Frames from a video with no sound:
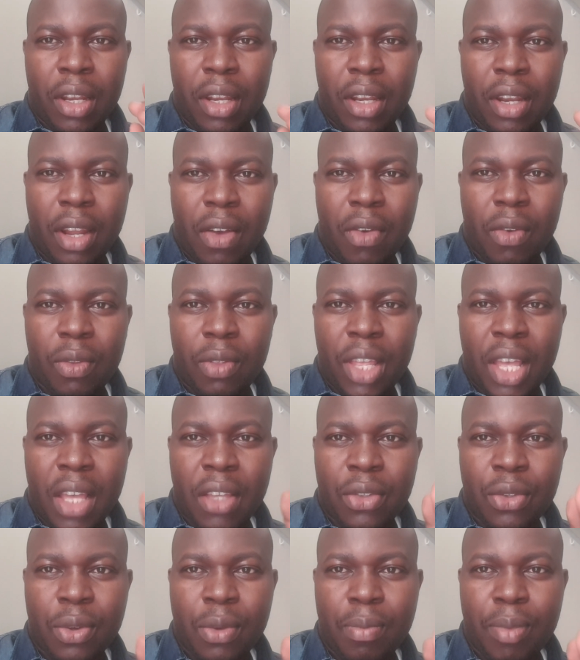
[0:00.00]
Now, there are
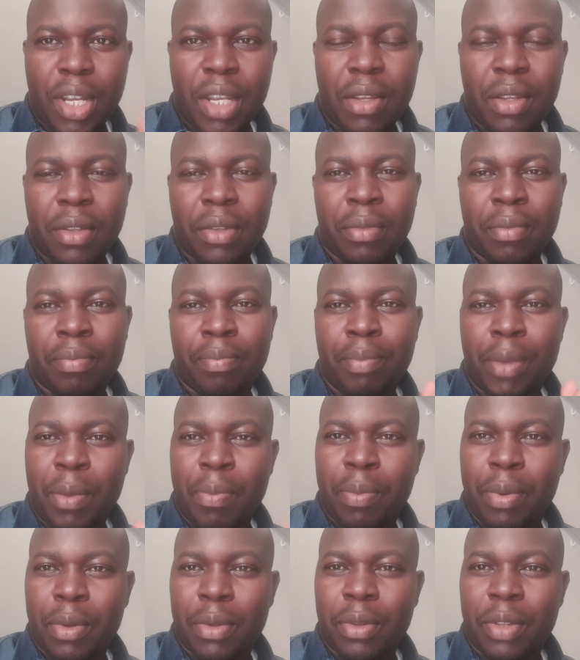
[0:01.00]
so many
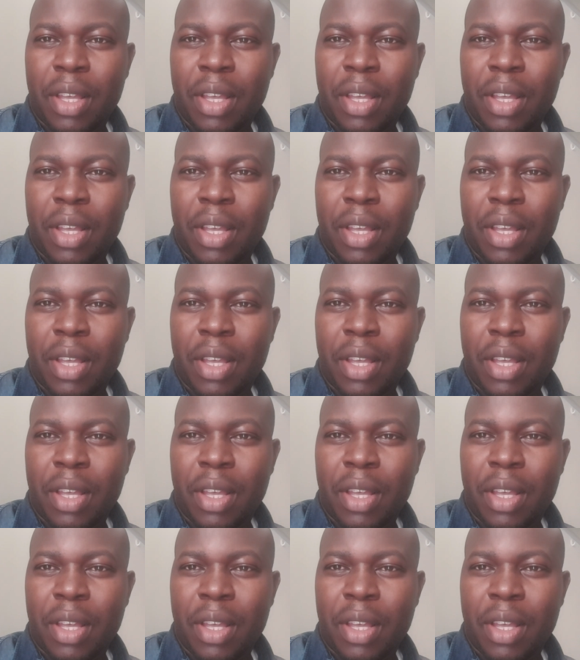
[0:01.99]
people,